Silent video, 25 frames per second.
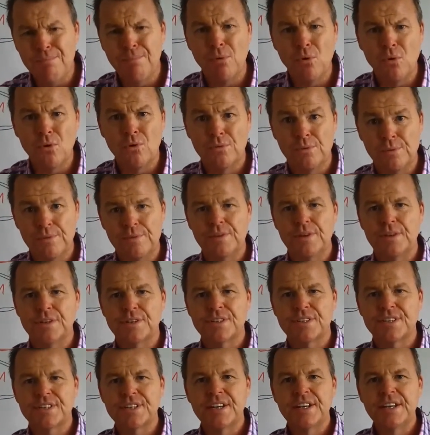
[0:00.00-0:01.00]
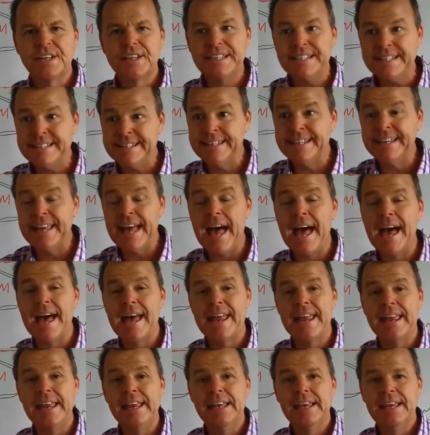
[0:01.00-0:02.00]
board with us
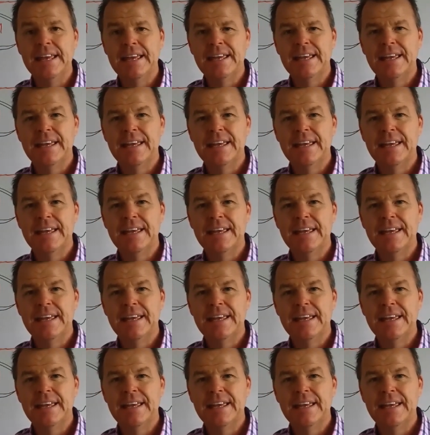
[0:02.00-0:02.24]
today,